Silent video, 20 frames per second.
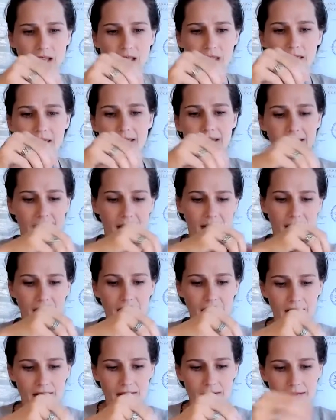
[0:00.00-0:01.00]

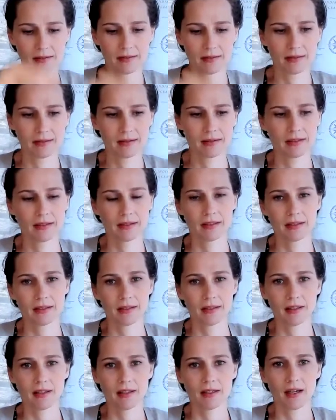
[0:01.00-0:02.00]
Then
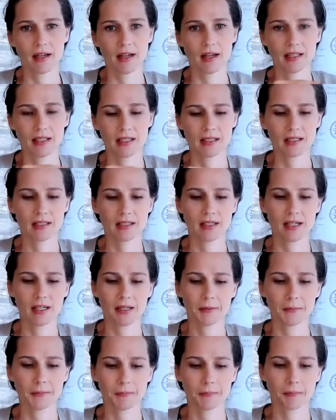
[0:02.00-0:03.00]
I need to
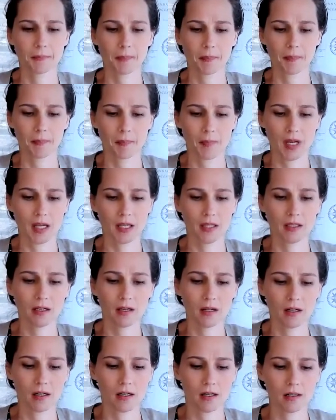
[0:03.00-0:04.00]
get my
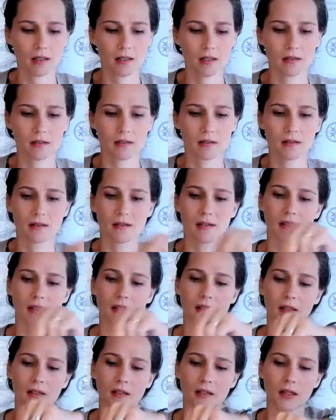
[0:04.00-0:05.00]
yarn
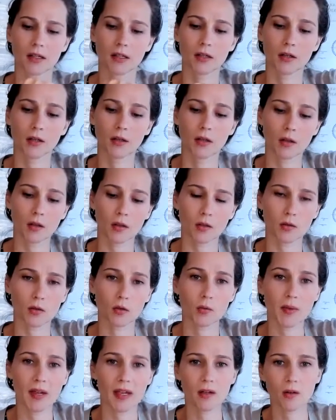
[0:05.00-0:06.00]

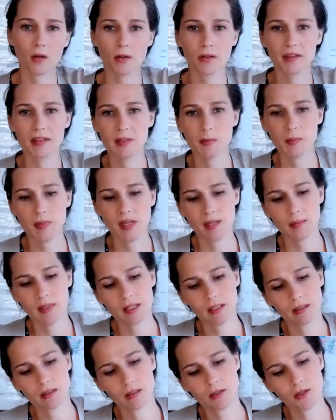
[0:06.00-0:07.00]
through my hole. This may be
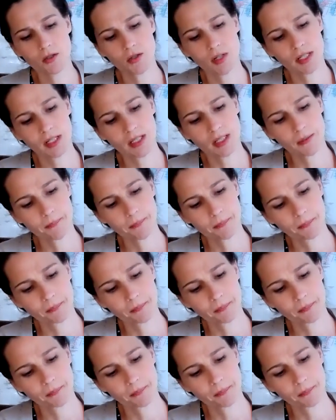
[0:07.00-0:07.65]
a little tricky.